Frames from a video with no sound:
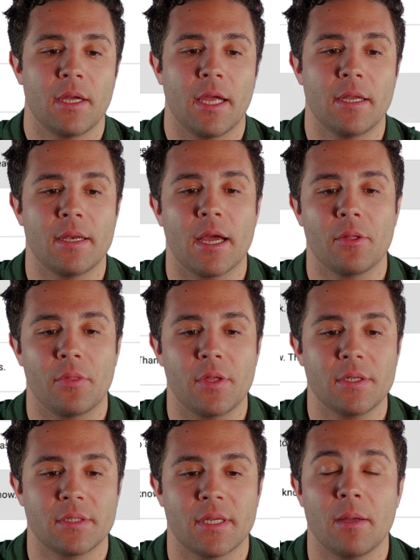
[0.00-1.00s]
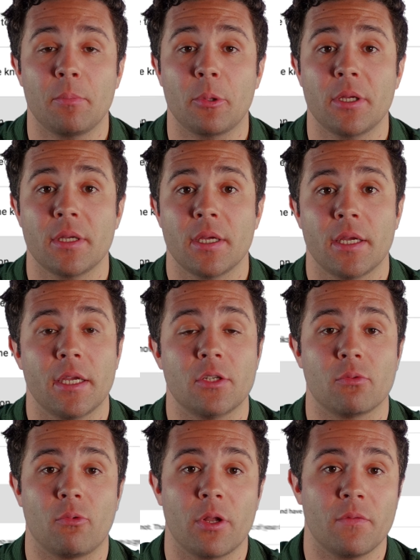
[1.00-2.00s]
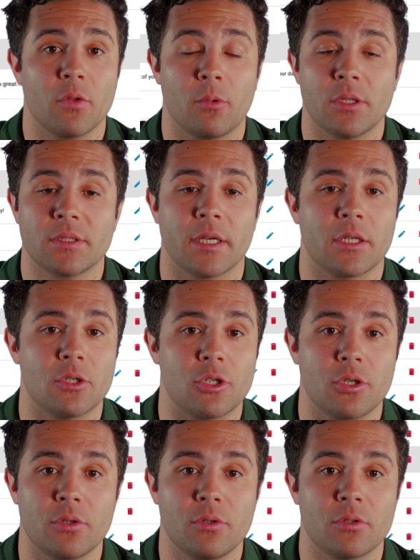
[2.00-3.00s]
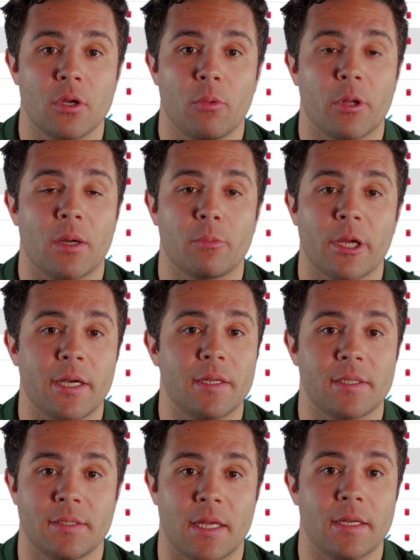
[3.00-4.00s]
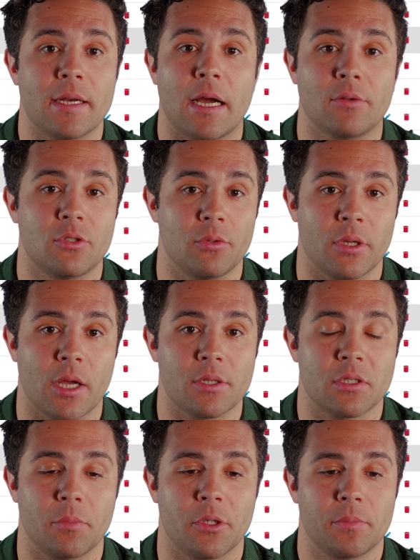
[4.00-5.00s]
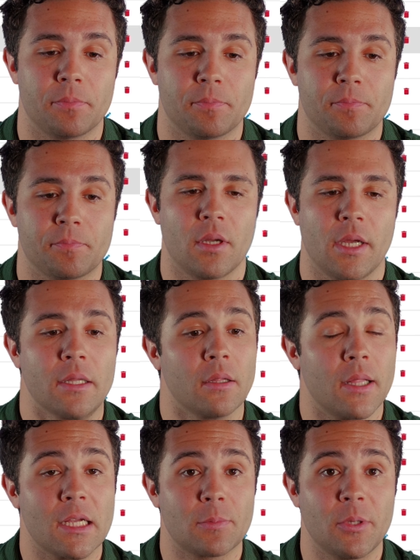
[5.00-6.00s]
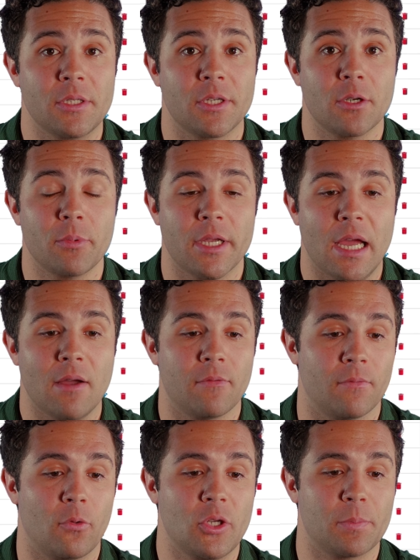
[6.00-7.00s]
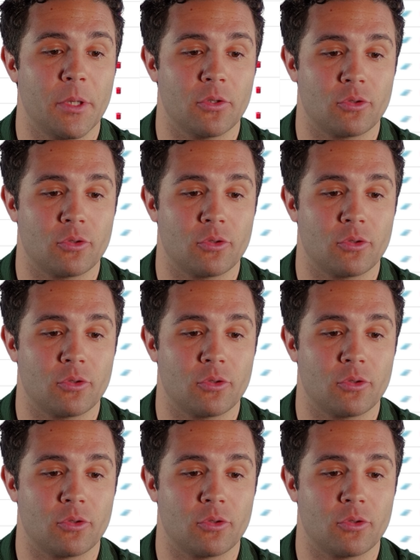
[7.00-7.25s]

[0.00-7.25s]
And now this template is one of the ones I can choose when I'm ready to send it out to a customer. And the last piece here, we have voicemail